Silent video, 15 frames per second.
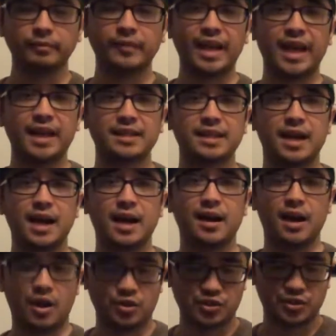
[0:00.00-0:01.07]
And I
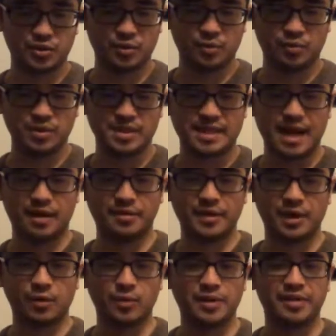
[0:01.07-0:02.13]
also was down
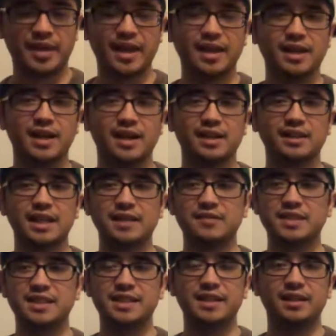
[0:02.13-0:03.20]
there with a Navy
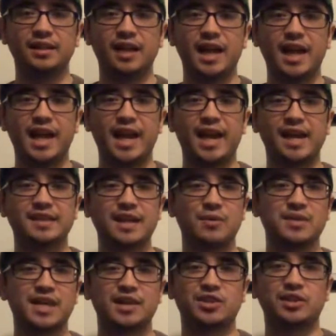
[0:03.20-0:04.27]
SEAL, and that
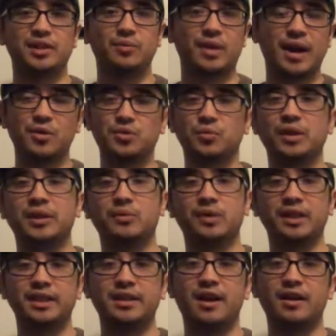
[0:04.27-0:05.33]
was actually when I was really,
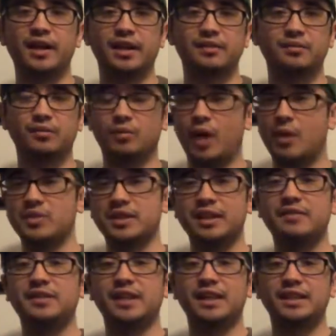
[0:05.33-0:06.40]
really young, and I was
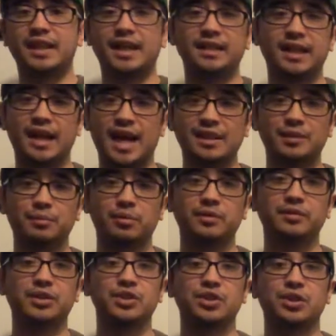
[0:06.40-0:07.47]
living in Kenya and had the
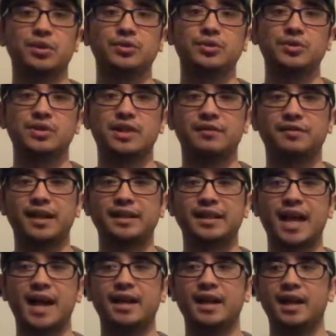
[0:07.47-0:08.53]
privilege to go do stuff like
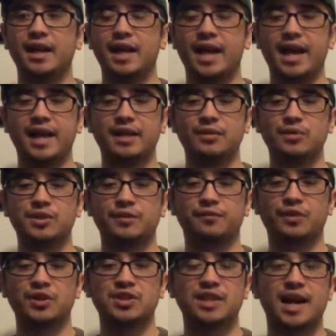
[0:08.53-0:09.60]
that. And it was the
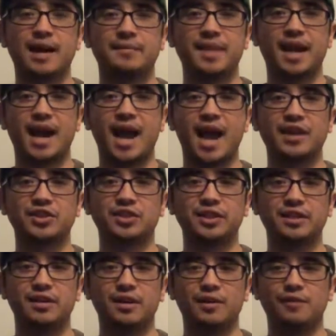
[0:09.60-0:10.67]
first time that I
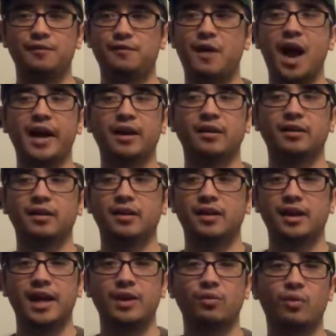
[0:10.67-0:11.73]
actually fired
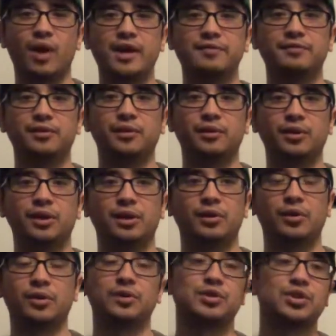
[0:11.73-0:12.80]
a rifle.
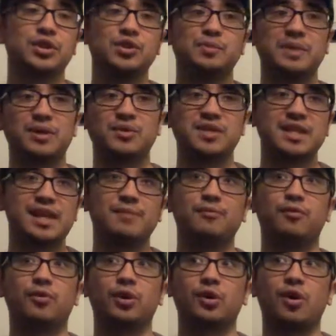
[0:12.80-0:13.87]
Well, excuse me, it was the
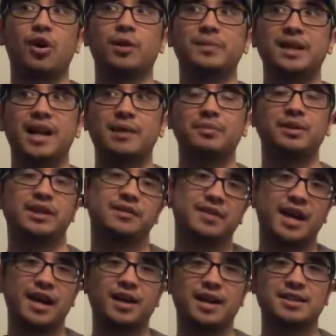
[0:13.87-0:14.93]
M4 carbine, I believe, that
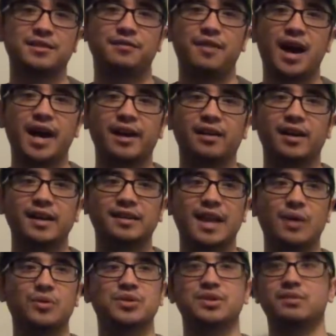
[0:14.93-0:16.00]
I got to fire, and
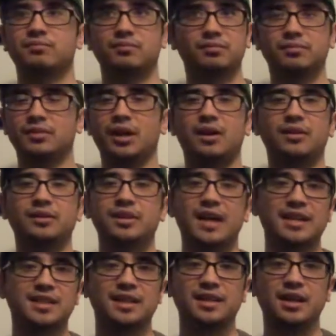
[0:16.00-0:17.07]
that was,
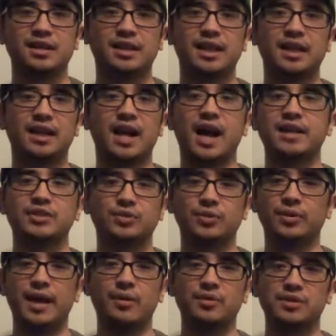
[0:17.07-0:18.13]
as a young kid in high school,
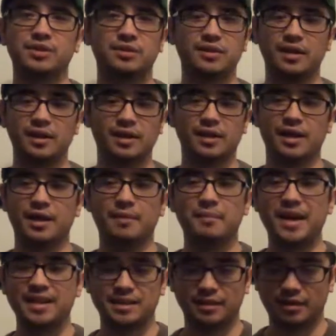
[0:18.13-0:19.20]
that was an
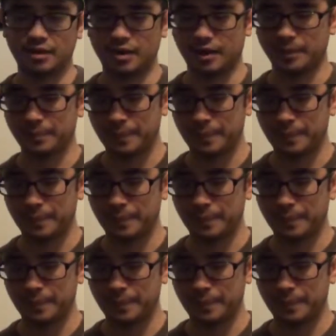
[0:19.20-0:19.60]
amazing thing.